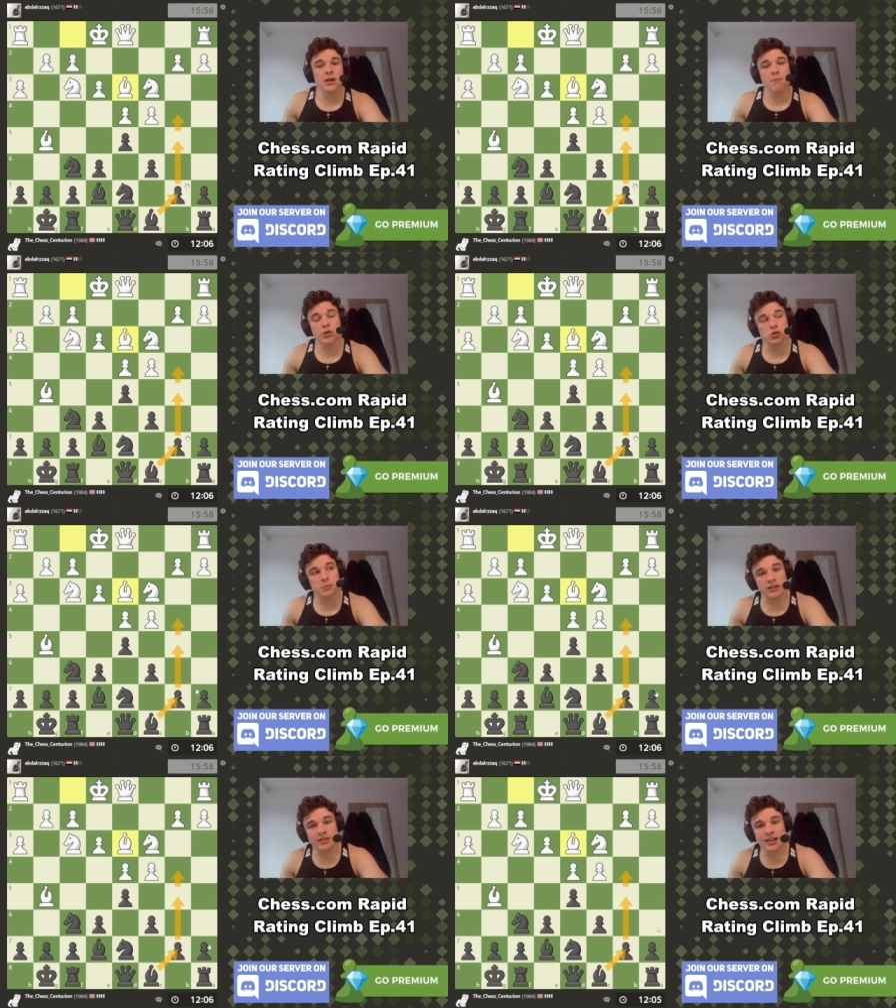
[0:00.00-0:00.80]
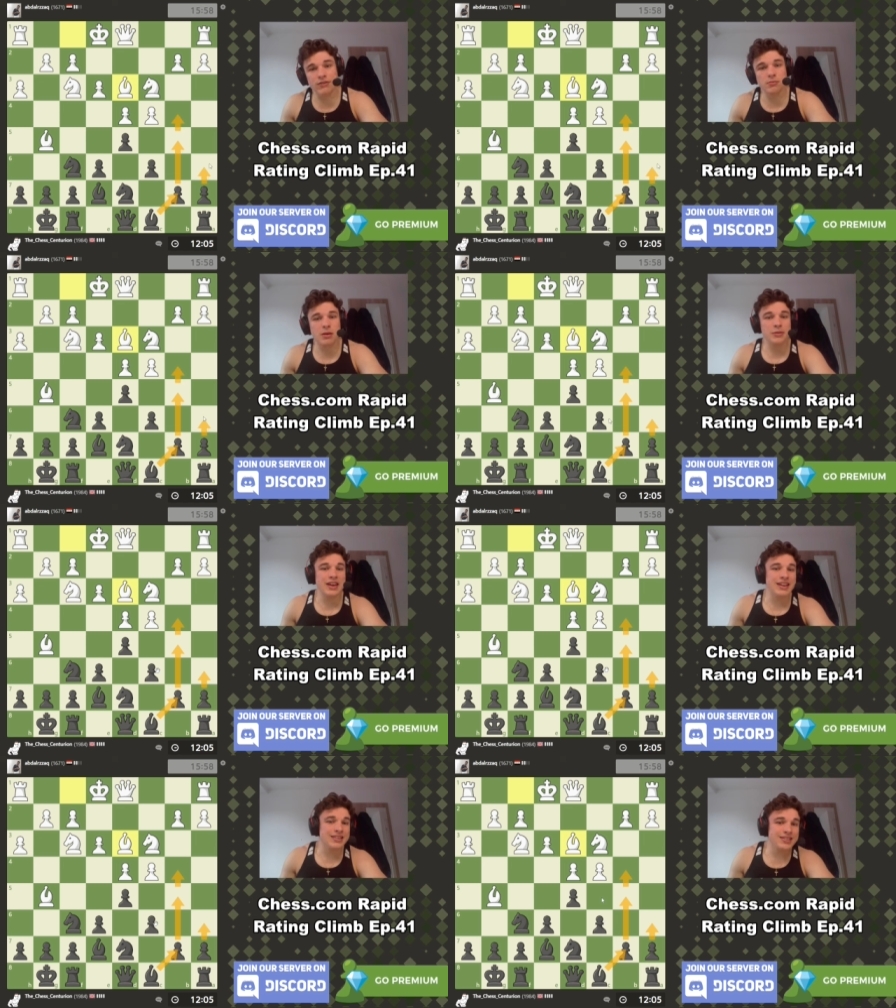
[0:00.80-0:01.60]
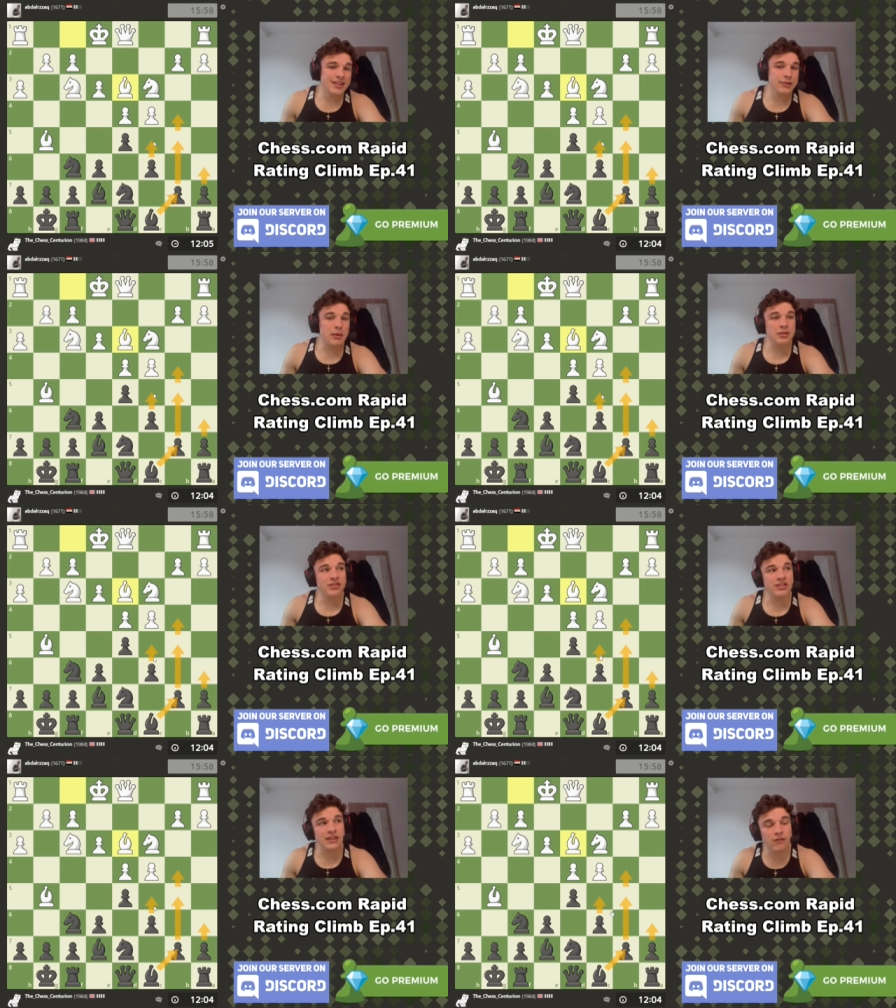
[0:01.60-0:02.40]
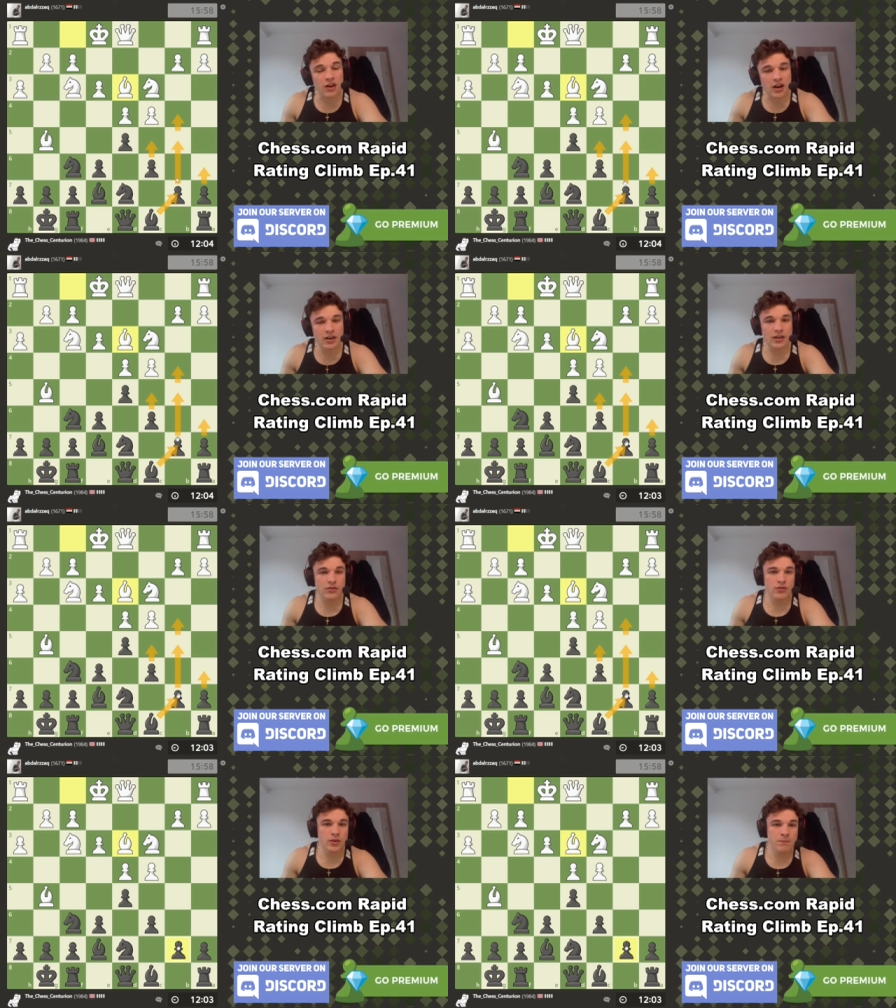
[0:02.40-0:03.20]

bishop b seven, maybe a six, maybe c five.